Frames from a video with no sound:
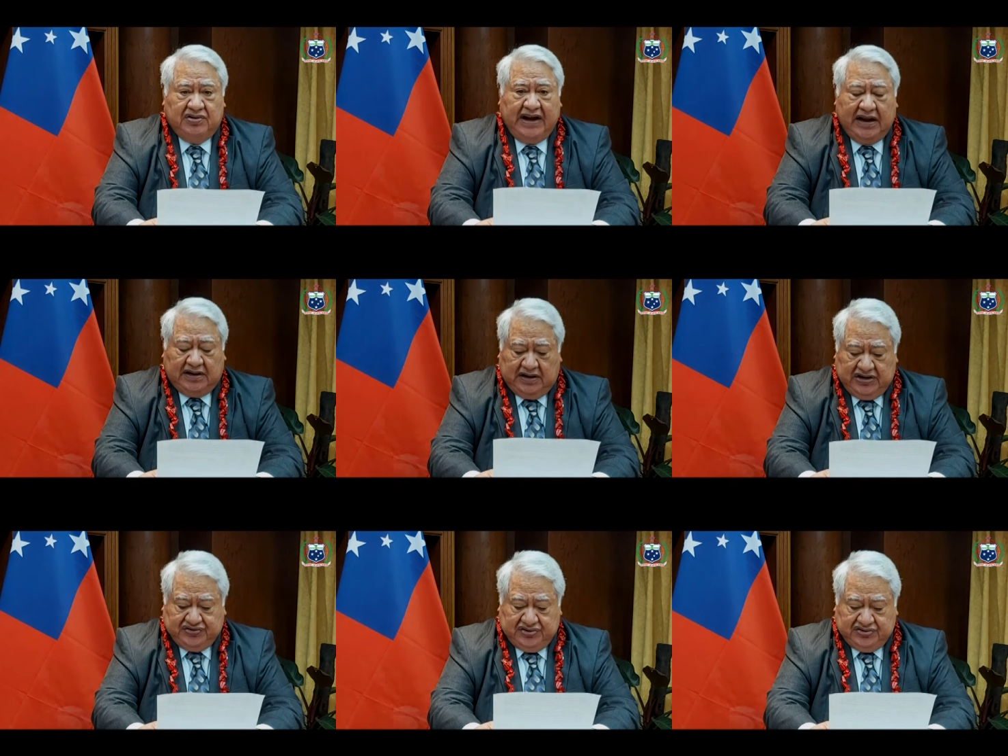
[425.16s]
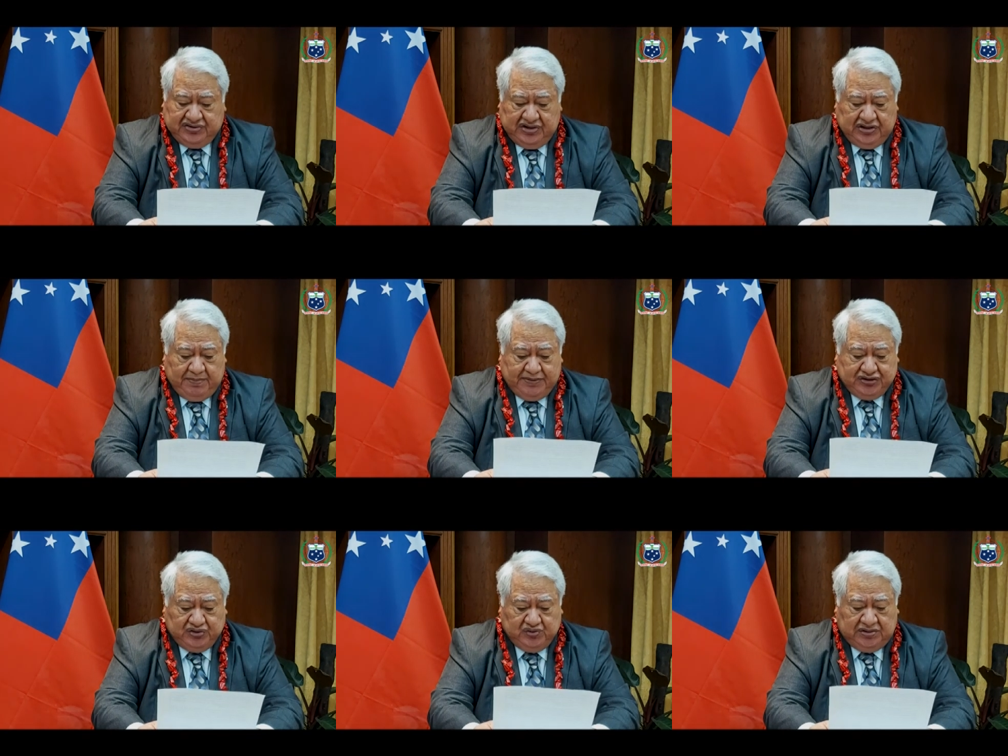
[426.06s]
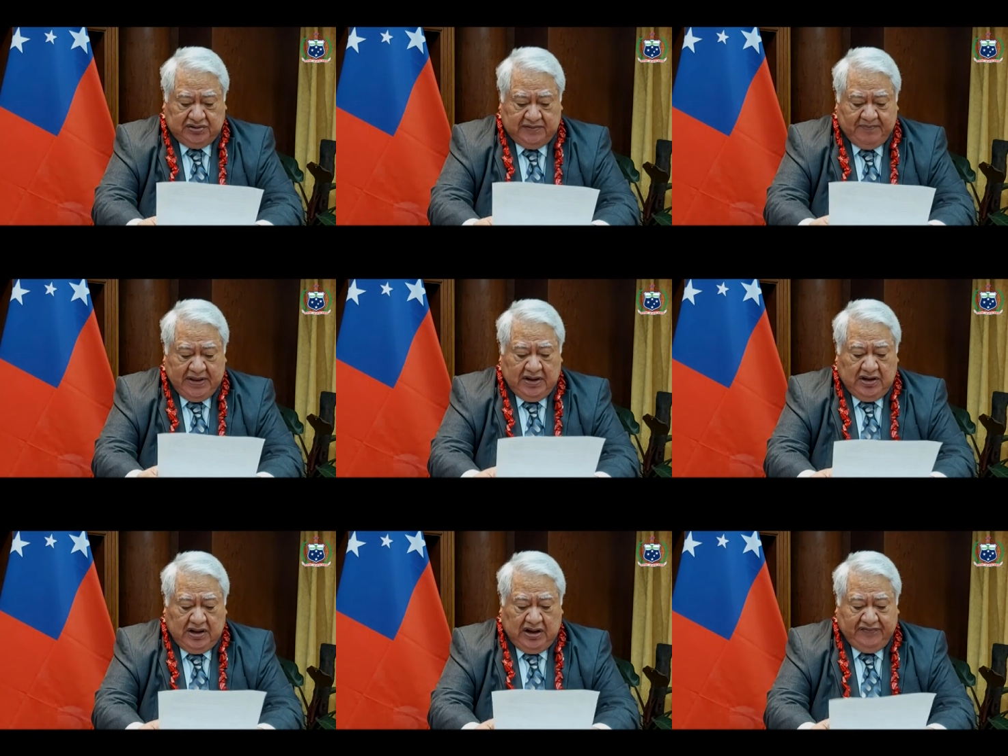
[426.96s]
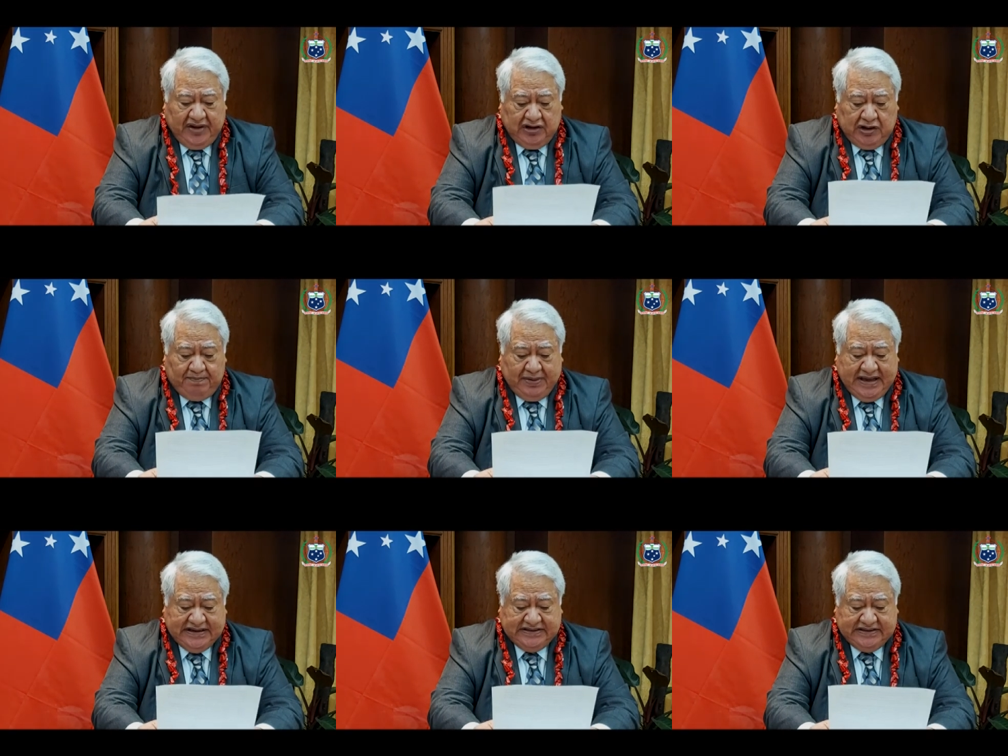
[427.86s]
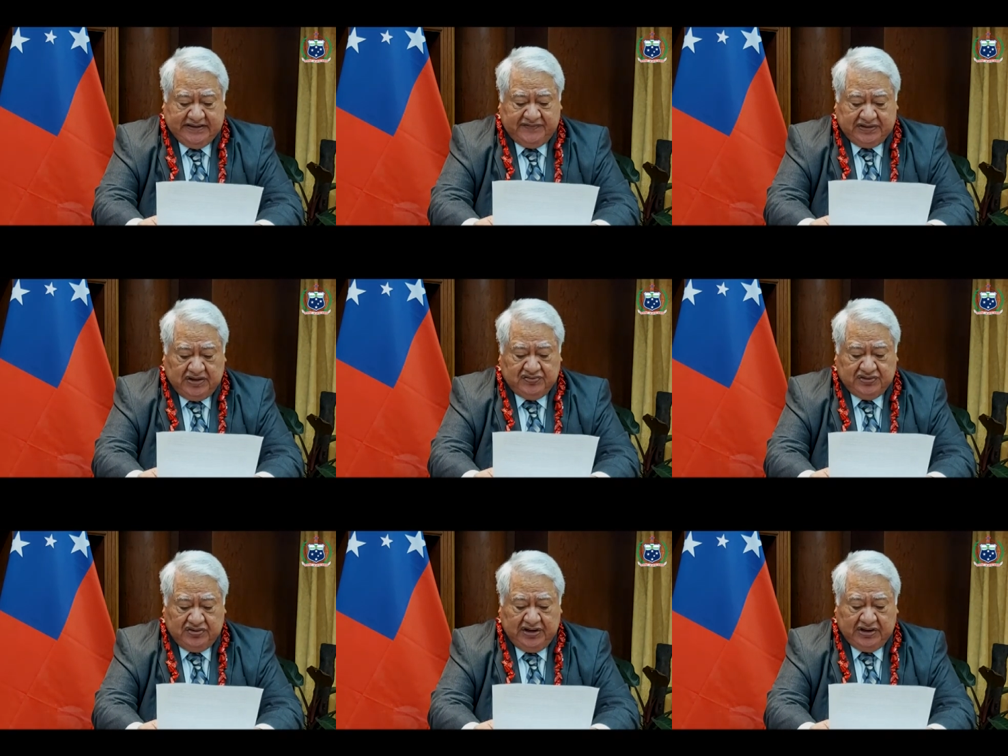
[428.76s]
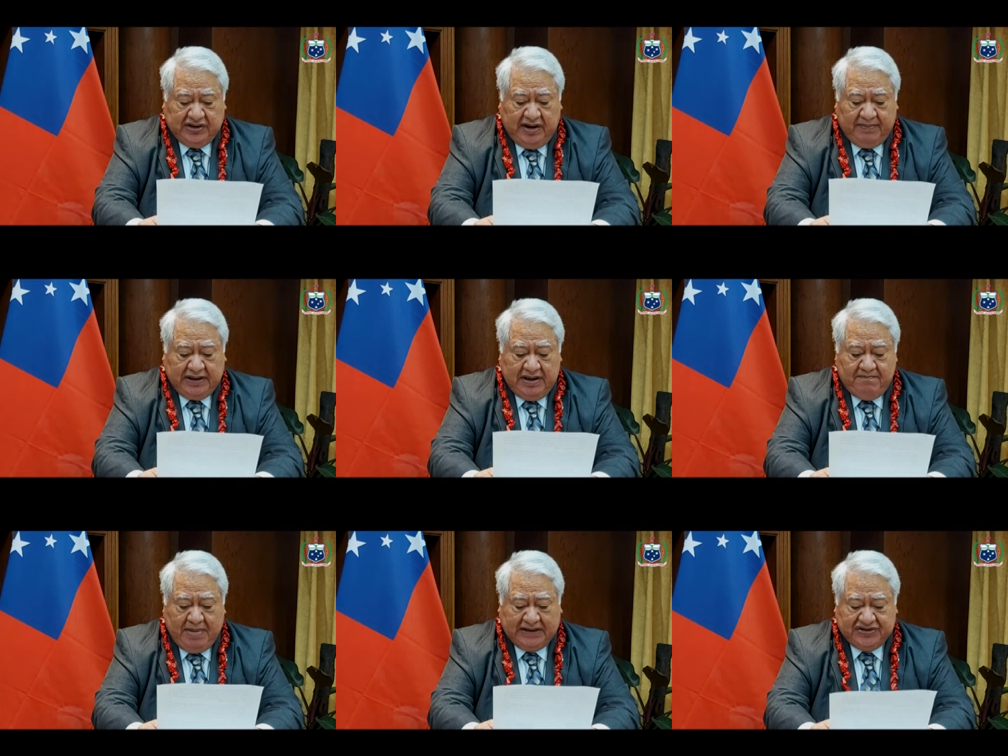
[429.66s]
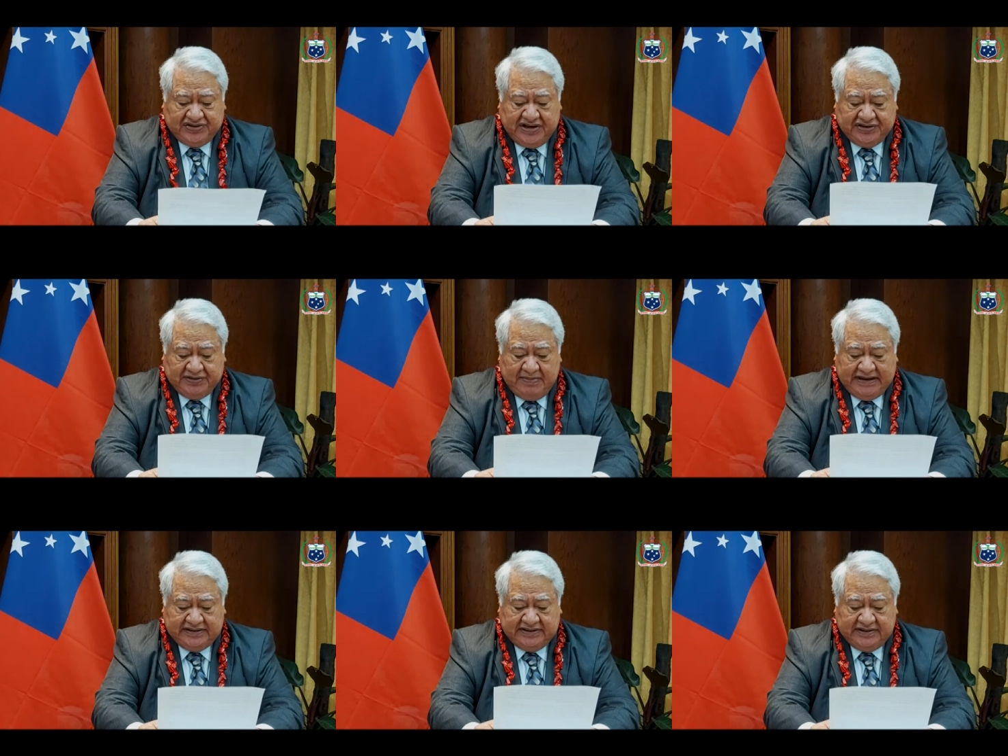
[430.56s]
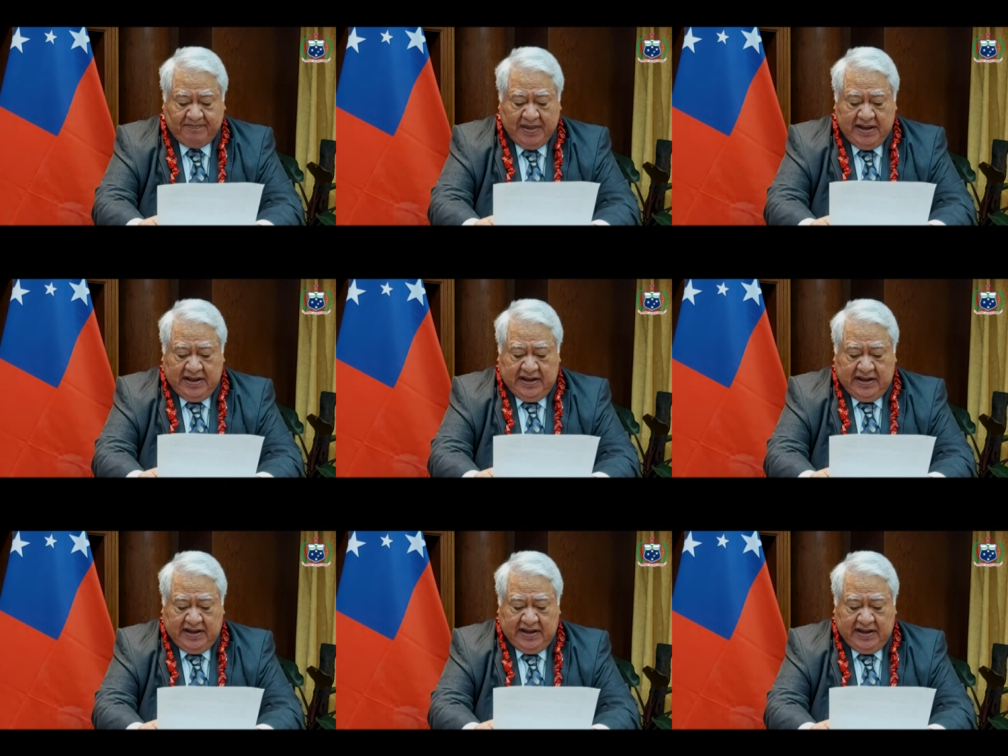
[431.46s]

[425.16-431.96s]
the United Nations in the pursuit of a comprehensive social economic impact assessment